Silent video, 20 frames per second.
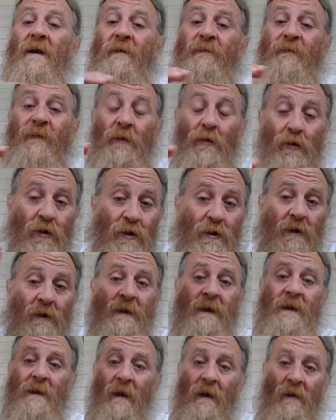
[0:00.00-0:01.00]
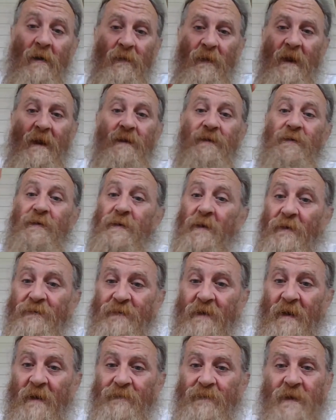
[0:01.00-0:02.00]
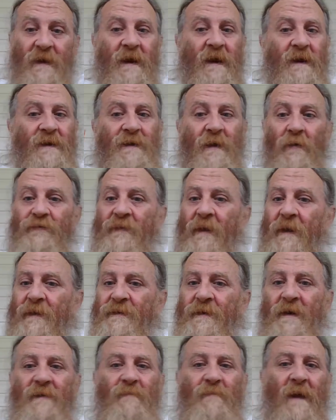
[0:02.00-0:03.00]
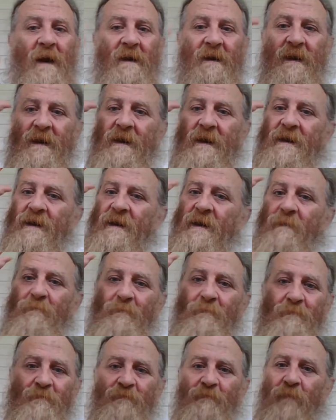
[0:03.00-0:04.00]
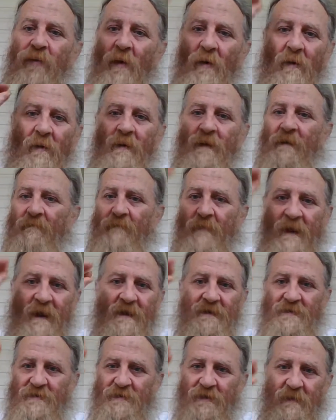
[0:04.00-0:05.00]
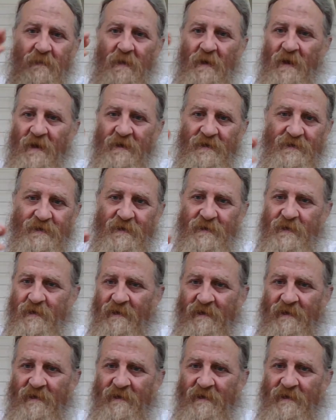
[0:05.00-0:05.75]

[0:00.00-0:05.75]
if you look at all that, you know something? It don't say nothing about any part of man's tribulation.